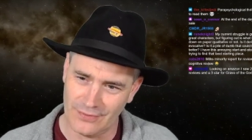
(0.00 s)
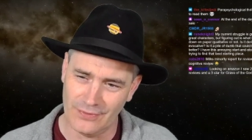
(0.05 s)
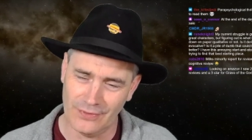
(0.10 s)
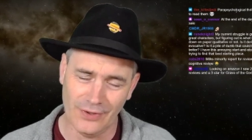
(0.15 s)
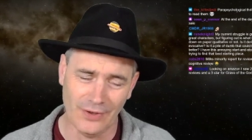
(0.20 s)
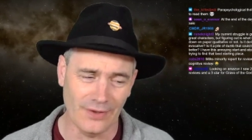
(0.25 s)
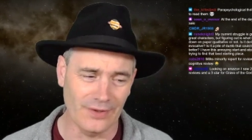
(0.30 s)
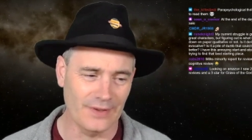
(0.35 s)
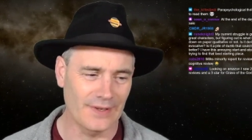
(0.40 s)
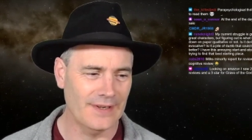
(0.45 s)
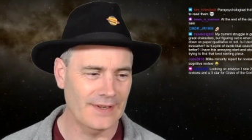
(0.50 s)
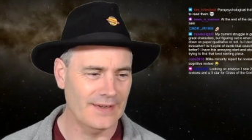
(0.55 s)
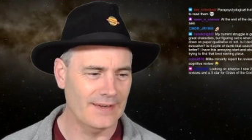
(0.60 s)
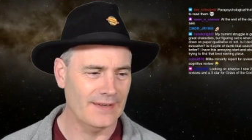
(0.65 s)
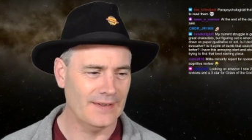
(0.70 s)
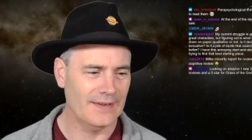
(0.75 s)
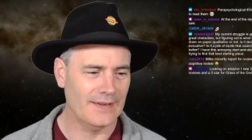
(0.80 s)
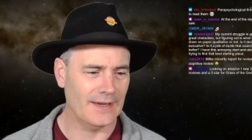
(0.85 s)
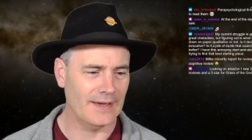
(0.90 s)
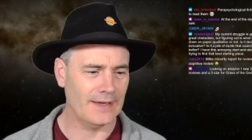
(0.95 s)
not.
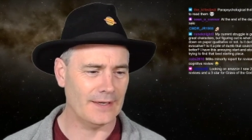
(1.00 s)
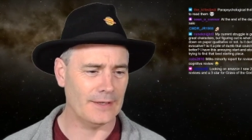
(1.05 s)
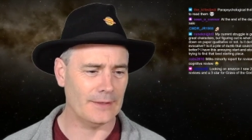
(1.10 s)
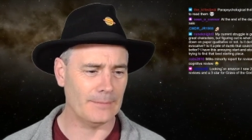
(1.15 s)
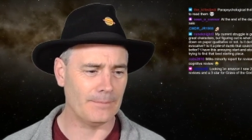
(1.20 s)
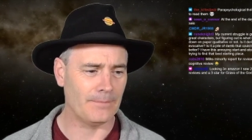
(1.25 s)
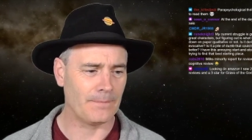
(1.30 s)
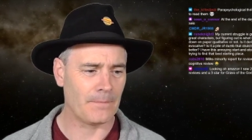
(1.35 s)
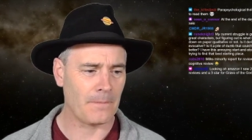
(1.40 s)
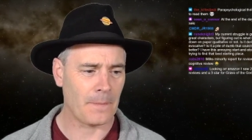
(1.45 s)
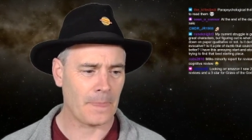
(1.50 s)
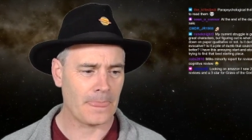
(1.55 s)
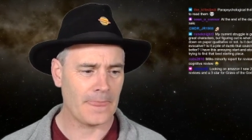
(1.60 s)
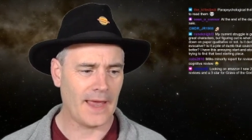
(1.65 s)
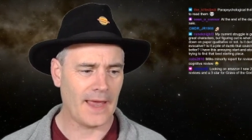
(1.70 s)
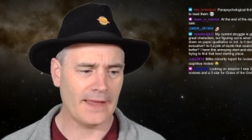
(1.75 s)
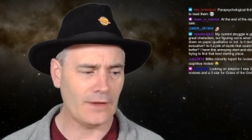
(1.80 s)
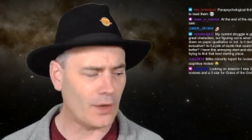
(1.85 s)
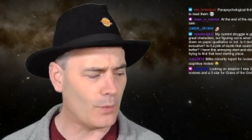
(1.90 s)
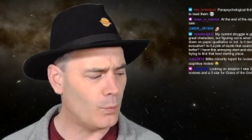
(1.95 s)
And
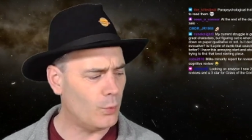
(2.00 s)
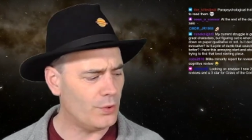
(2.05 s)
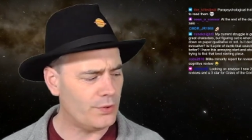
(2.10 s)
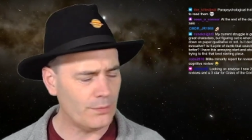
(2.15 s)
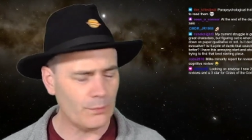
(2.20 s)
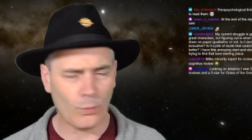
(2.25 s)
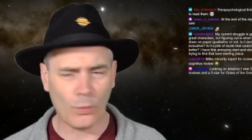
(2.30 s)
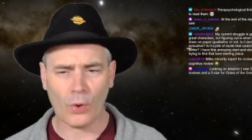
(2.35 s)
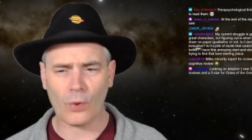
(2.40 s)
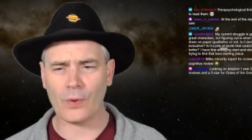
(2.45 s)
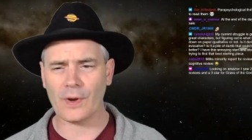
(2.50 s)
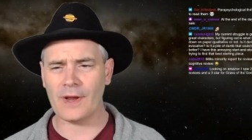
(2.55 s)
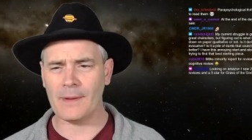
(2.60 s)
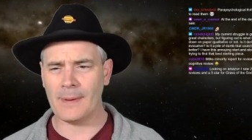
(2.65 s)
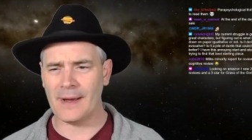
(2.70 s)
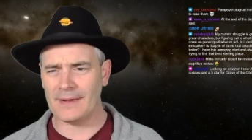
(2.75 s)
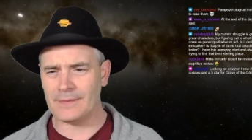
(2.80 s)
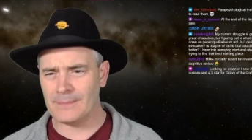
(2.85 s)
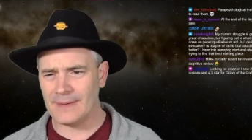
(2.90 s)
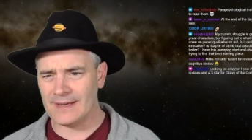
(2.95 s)
I wouldn't worry
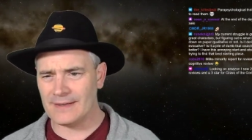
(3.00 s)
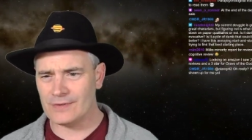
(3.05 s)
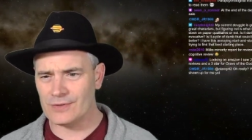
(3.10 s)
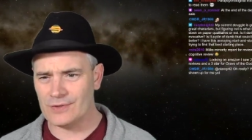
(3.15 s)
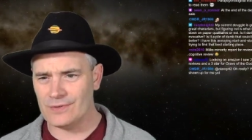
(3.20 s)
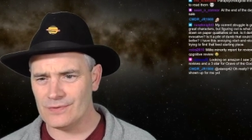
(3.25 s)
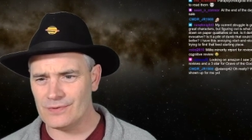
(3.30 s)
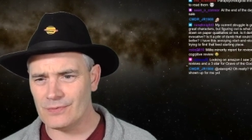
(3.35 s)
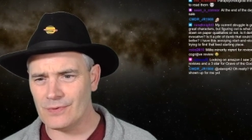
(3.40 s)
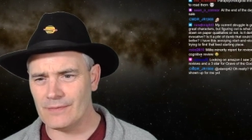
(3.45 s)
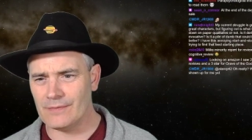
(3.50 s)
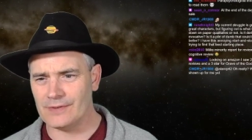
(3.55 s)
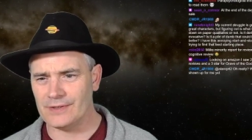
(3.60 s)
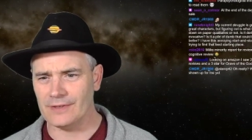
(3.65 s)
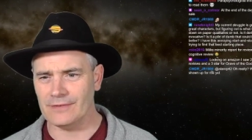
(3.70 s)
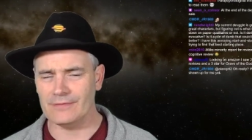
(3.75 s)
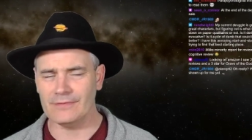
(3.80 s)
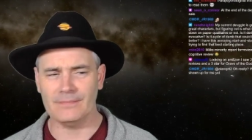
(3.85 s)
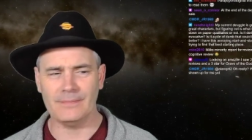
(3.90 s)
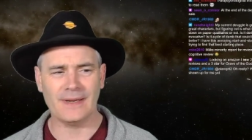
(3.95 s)
about being too
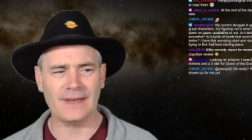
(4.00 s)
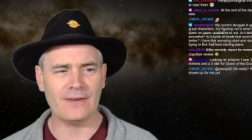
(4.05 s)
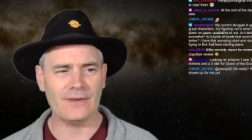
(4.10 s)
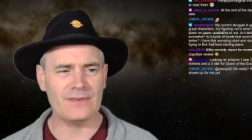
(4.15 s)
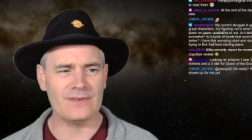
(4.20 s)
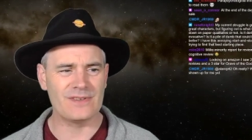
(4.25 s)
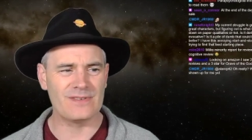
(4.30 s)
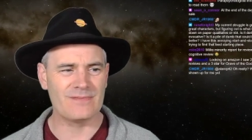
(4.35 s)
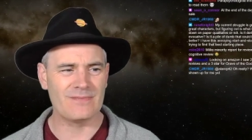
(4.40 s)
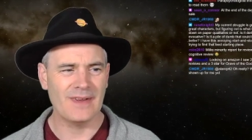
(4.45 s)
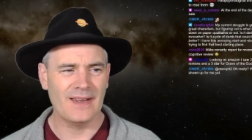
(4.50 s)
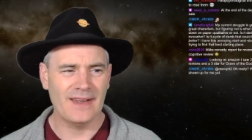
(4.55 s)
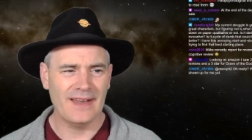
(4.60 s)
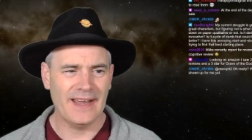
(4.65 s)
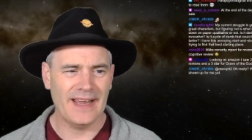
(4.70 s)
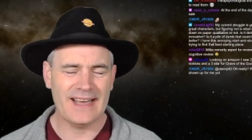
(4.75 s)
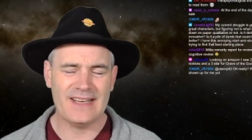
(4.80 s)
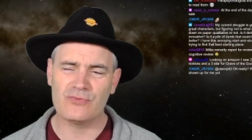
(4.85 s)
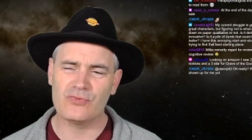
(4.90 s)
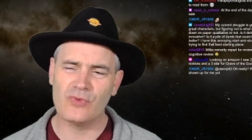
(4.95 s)
derivative, because
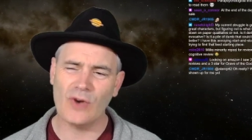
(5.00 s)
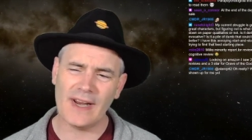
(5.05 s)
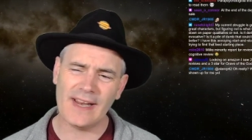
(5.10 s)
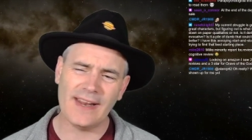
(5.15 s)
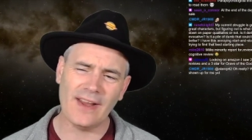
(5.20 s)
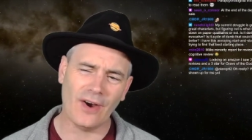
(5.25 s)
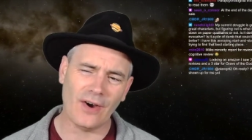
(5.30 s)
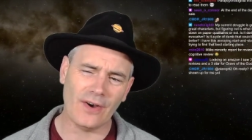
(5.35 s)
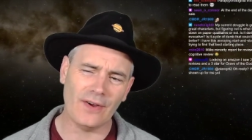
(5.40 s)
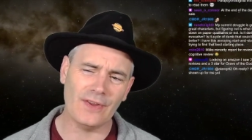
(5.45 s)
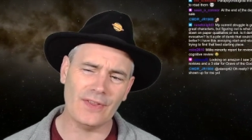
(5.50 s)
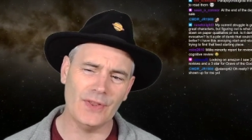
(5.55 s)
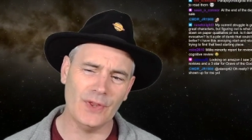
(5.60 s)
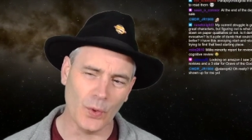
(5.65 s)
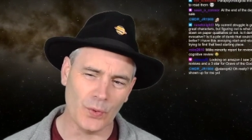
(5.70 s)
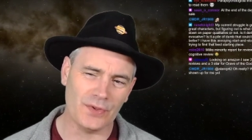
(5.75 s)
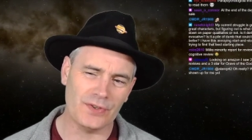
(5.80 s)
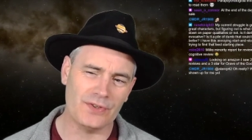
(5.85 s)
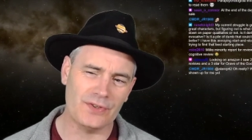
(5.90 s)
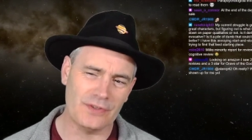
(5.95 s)
it's really hard
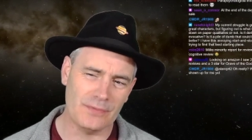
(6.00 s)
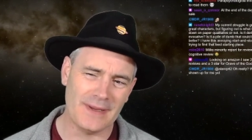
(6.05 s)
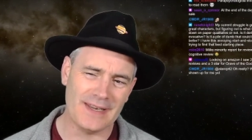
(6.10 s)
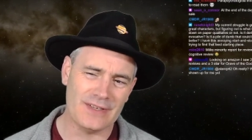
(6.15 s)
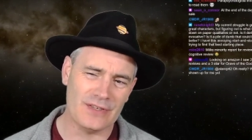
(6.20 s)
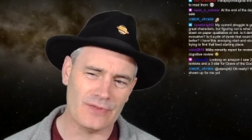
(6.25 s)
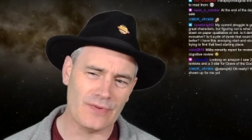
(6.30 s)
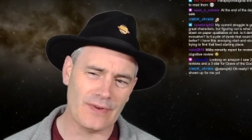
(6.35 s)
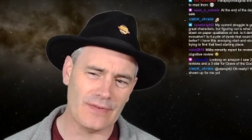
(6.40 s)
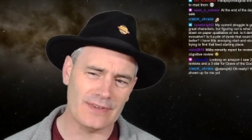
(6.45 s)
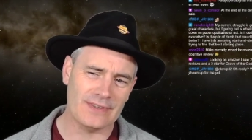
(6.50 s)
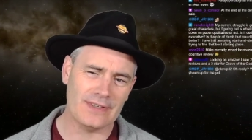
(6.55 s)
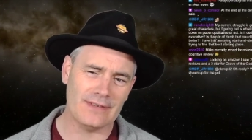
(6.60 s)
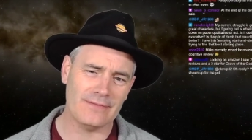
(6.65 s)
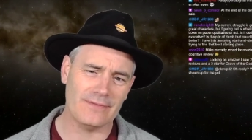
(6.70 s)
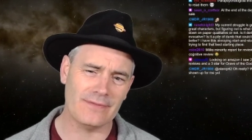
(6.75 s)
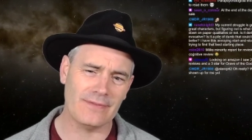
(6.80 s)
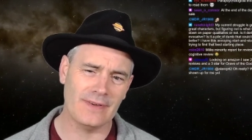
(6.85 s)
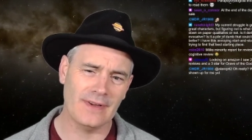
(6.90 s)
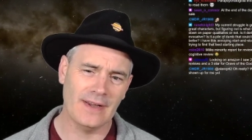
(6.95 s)
not to be
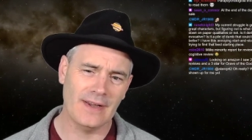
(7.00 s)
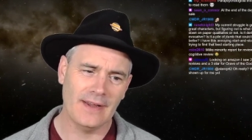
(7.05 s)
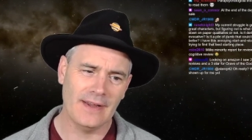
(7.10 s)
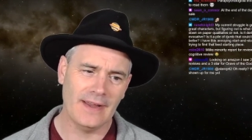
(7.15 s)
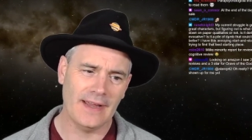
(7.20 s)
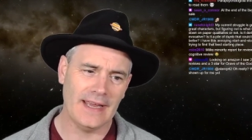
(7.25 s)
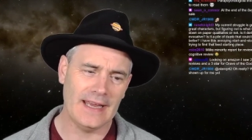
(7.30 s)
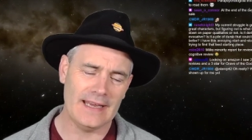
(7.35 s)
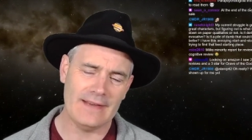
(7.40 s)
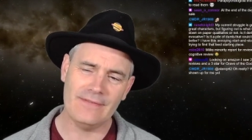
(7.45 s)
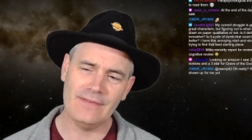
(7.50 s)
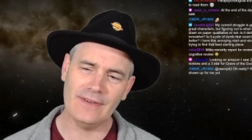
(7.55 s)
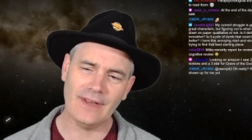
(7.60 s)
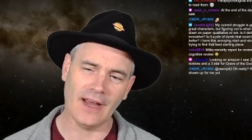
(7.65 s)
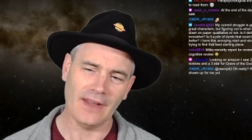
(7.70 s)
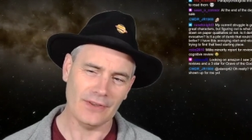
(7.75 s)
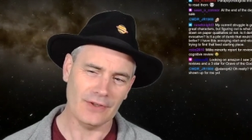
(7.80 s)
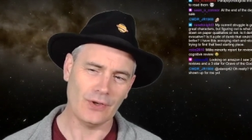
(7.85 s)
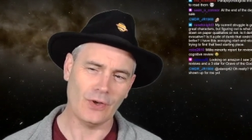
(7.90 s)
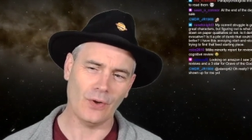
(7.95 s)
derivative, even
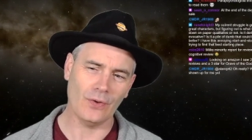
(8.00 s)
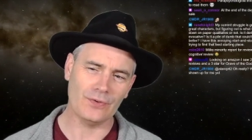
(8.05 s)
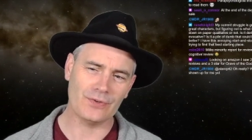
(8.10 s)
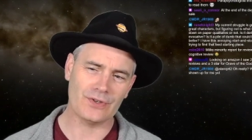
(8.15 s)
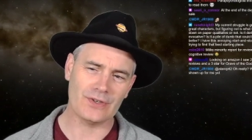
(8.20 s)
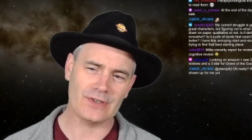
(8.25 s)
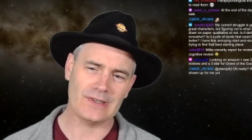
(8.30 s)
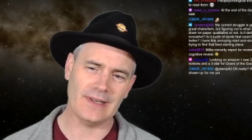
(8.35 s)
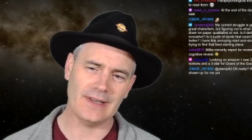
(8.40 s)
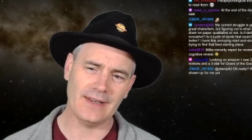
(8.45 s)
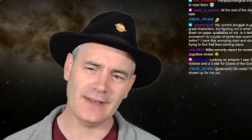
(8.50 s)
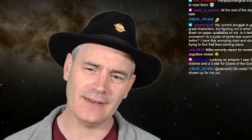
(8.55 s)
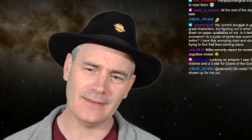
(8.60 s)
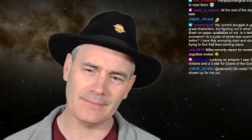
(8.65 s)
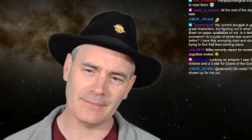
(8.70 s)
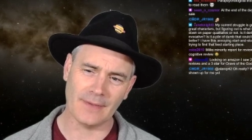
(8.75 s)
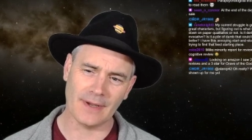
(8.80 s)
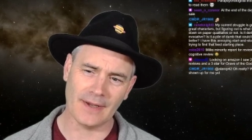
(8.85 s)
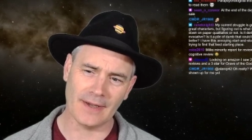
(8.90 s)
unconsciously.